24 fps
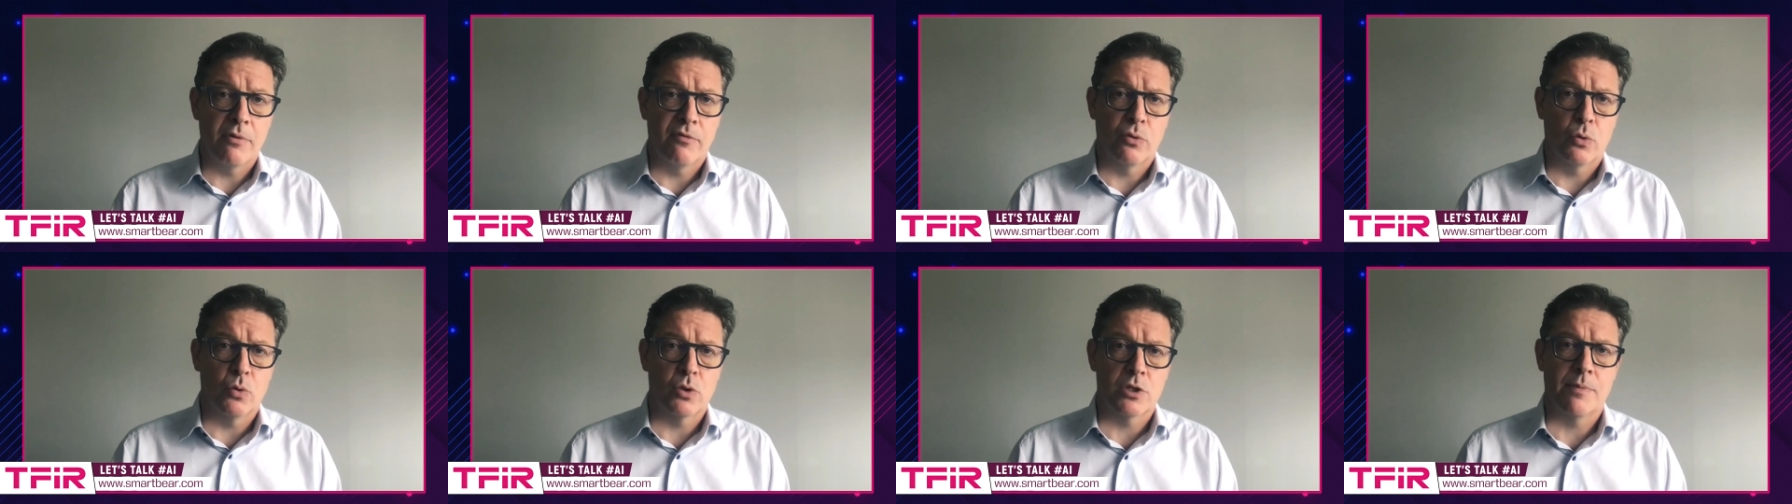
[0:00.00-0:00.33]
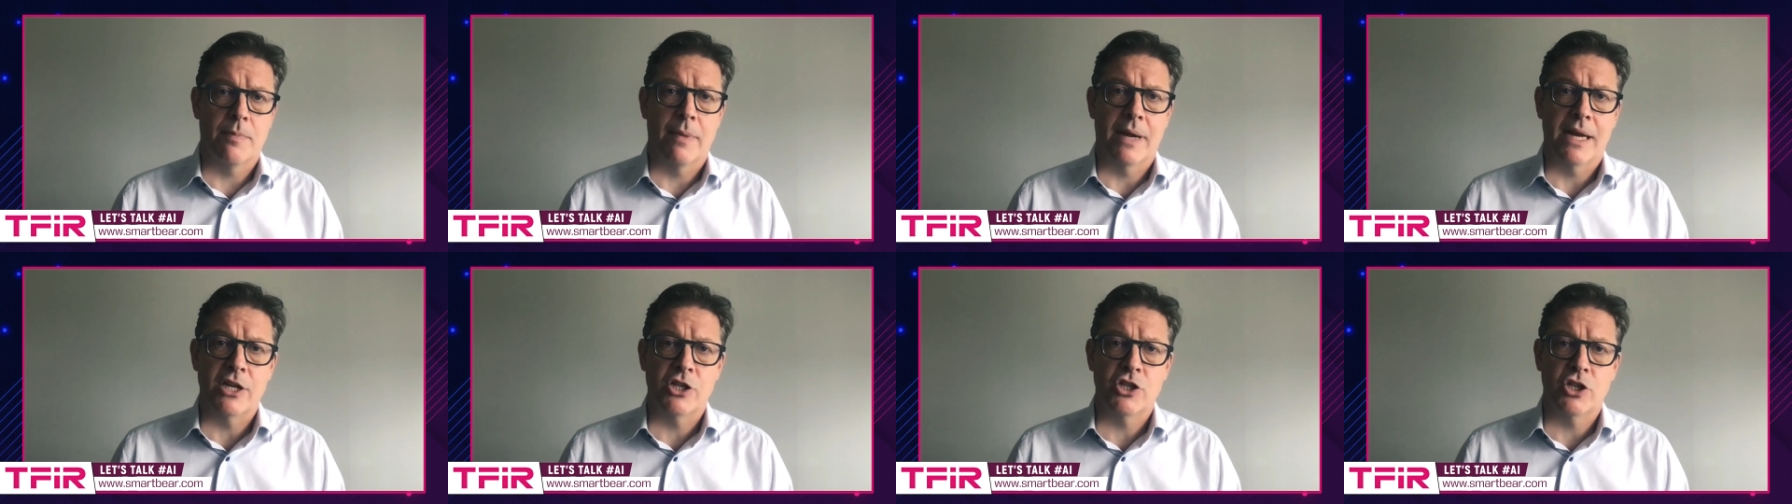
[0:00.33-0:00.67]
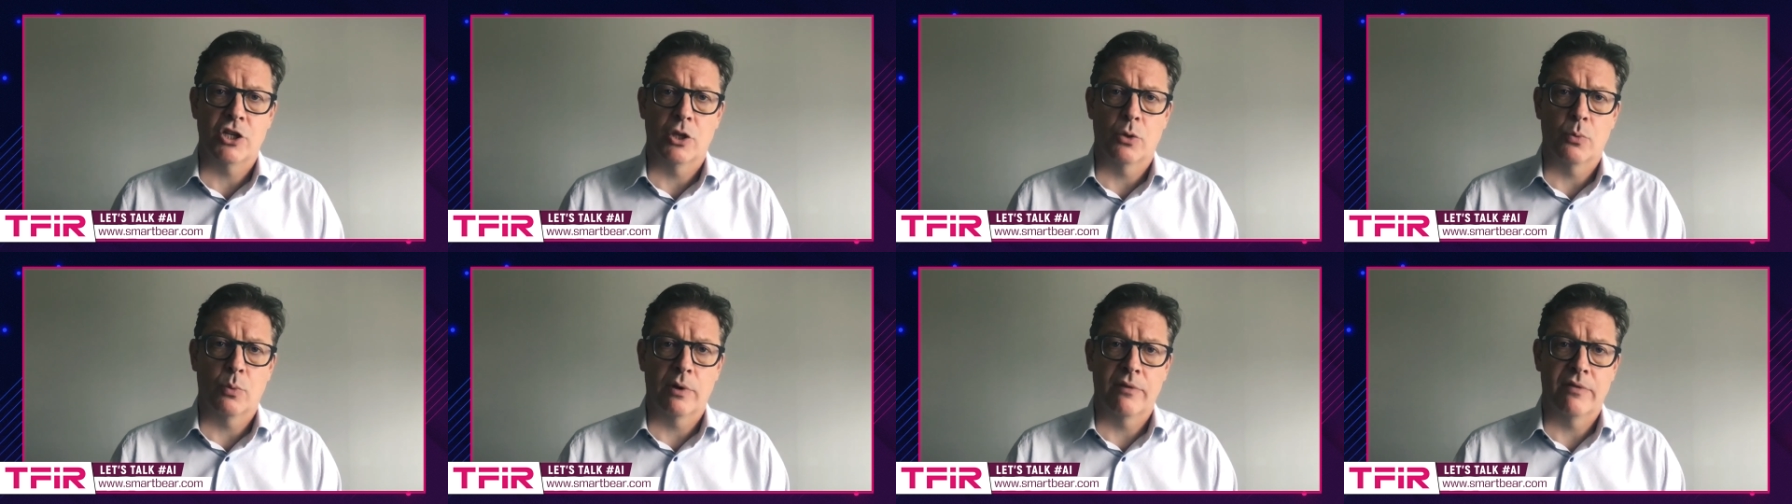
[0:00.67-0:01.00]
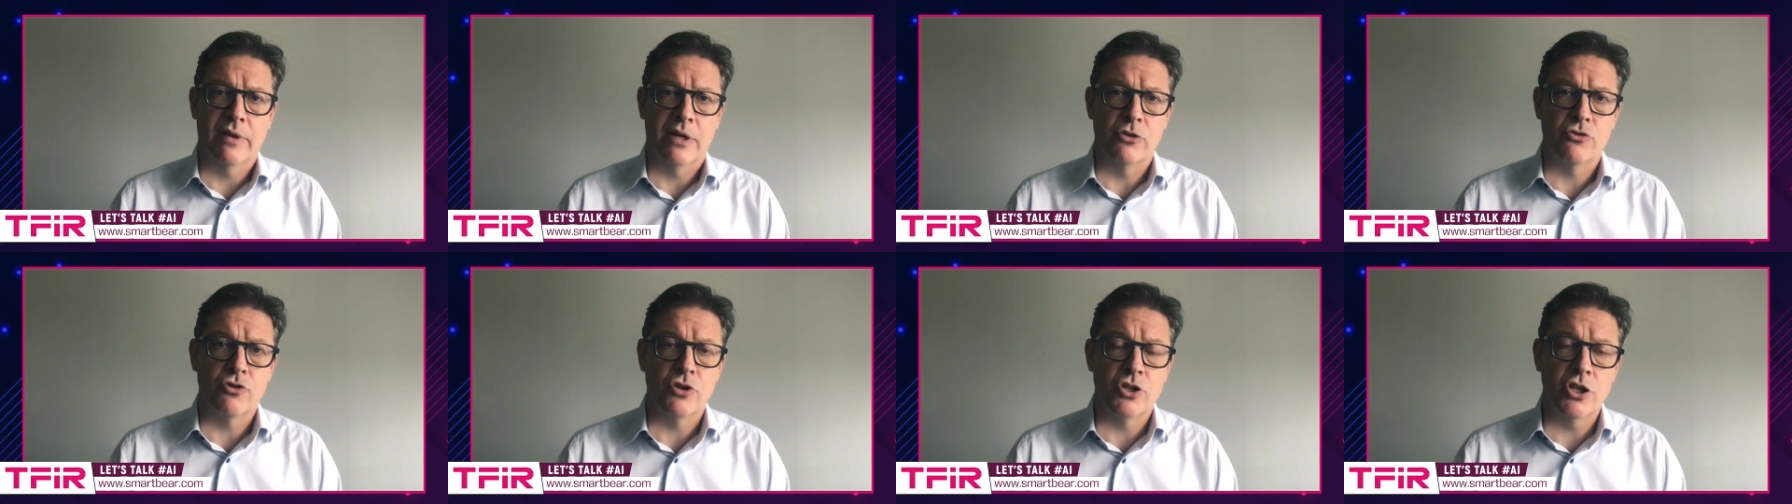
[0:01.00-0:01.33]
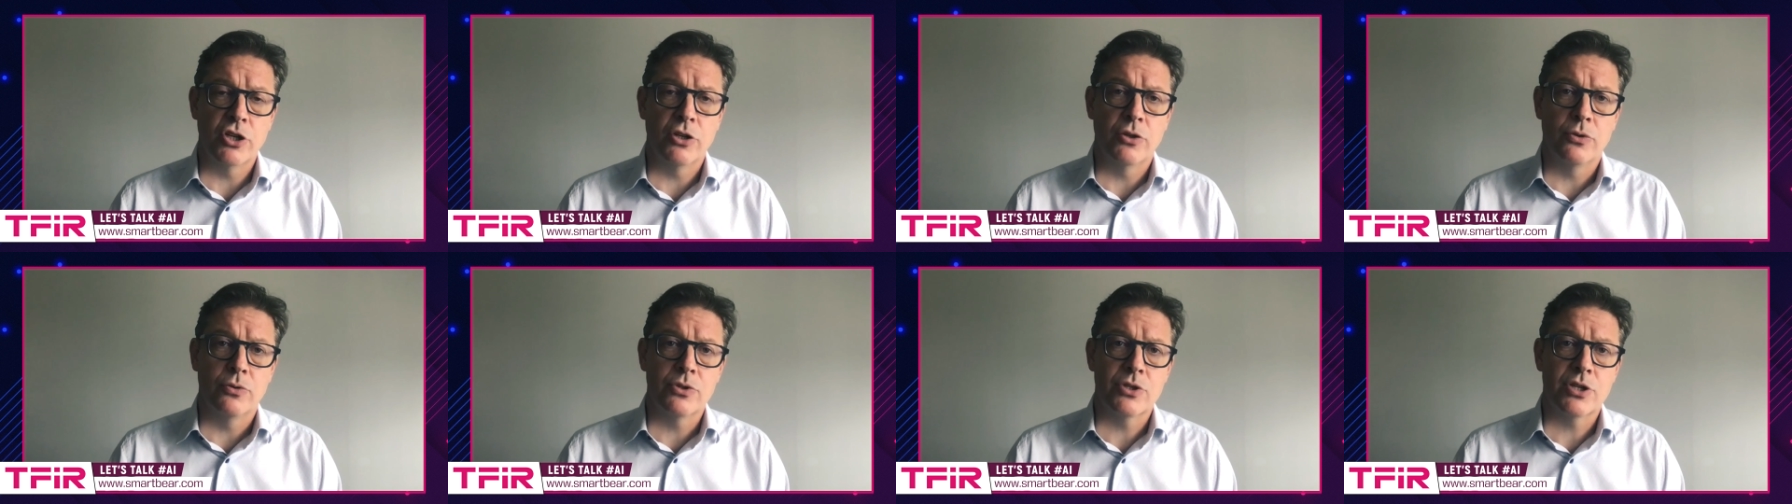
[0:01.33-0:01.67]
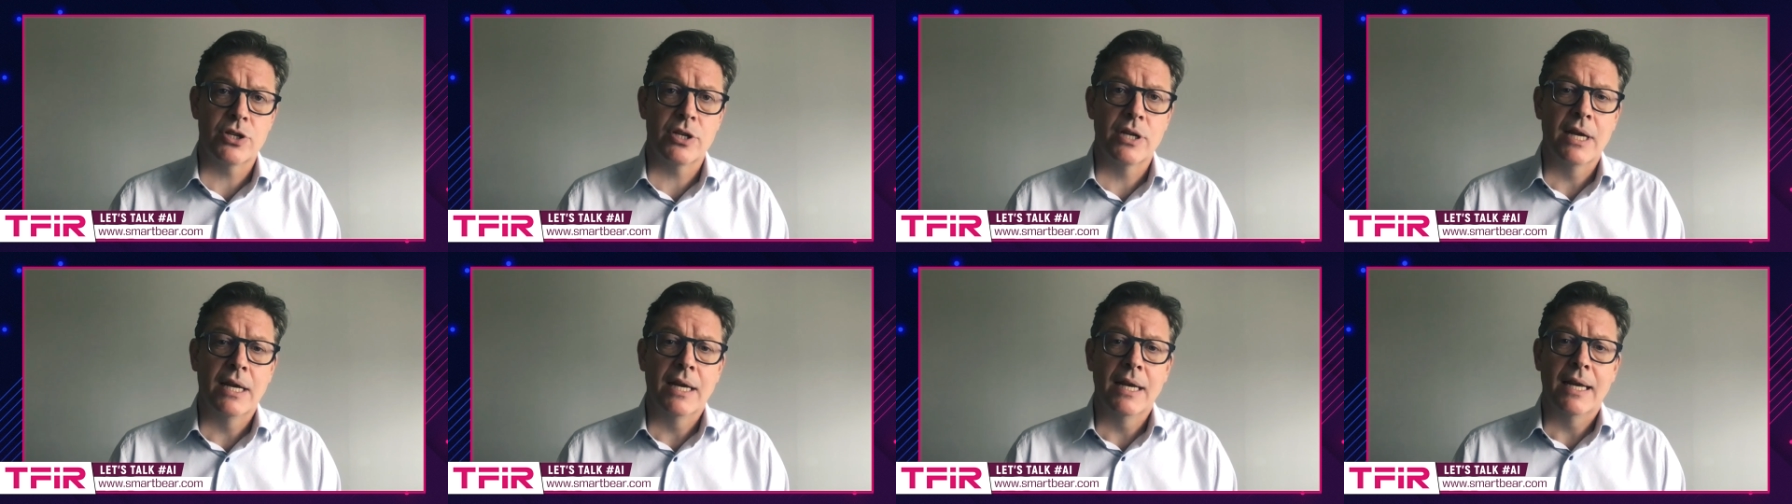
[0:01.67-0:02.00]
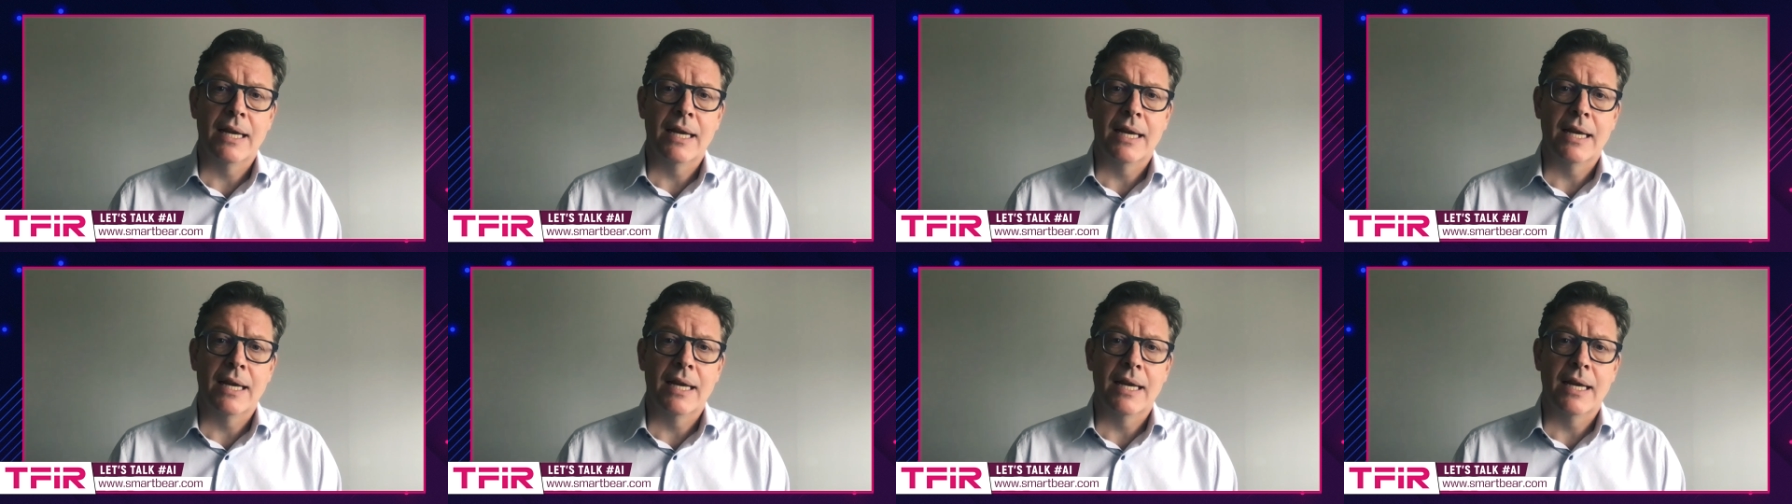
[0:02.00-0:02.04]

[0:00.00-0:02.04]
of automation that we've introduced